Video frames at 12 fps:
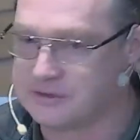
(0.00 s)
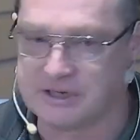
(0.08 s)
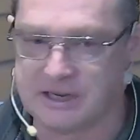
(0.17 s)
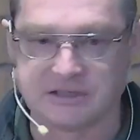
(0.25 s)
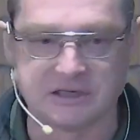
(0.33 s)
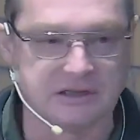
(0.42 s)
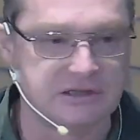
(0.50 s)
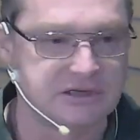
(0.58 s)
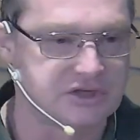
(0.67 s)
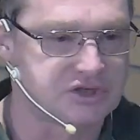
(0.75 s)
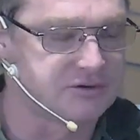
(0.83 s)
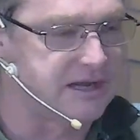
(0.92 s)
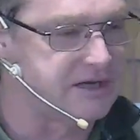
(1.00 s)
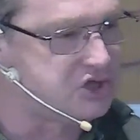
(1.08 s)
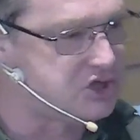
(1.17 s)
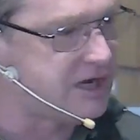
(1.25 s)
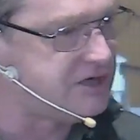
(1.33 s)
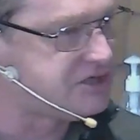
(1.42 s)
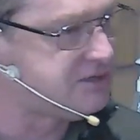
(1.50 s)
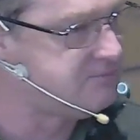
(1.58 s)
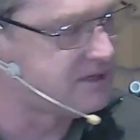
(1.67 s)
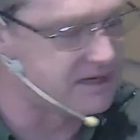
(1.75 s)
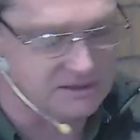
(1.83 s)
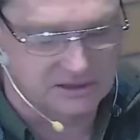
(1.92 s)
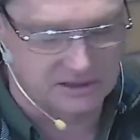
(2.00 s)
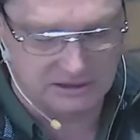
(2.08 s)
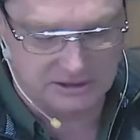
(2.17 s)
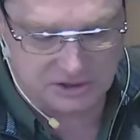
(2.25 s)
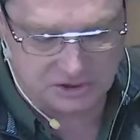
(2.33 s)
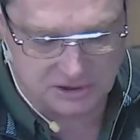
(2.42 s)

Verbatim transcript: goes down to Lystra, they chase him down to